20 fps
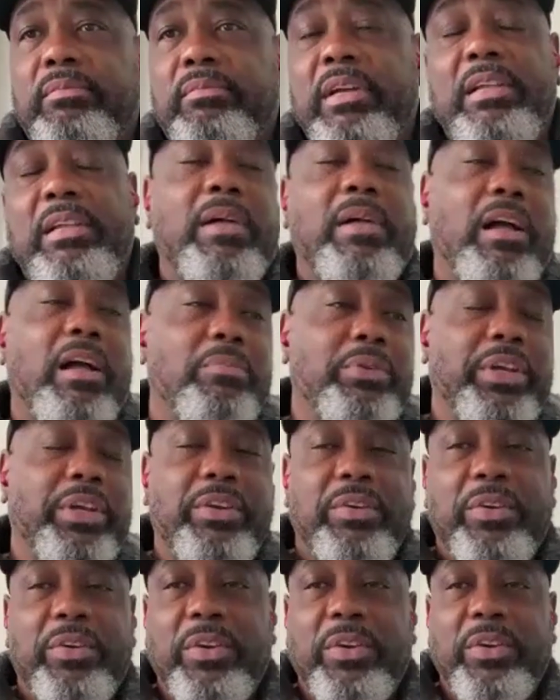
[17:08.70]
That's my
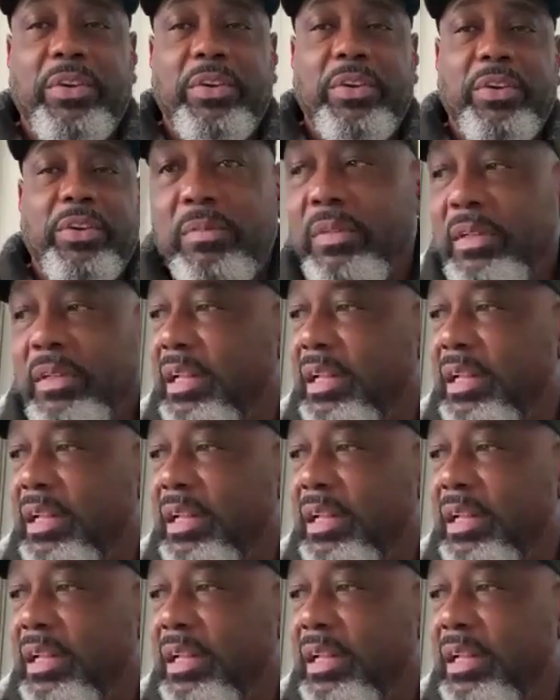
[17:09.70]
opinion, you know.